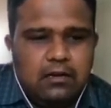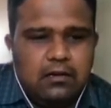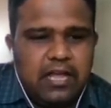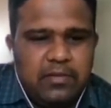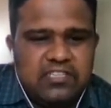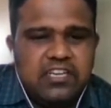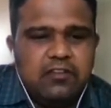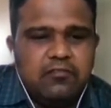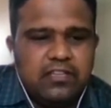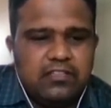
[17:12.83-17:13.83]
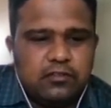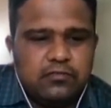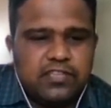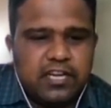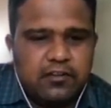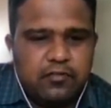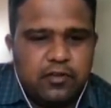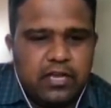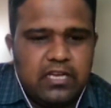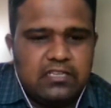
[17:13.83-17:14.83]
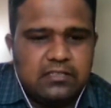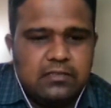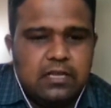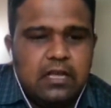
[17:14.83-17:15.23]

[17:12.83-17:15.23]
damaging effects of centrifugation.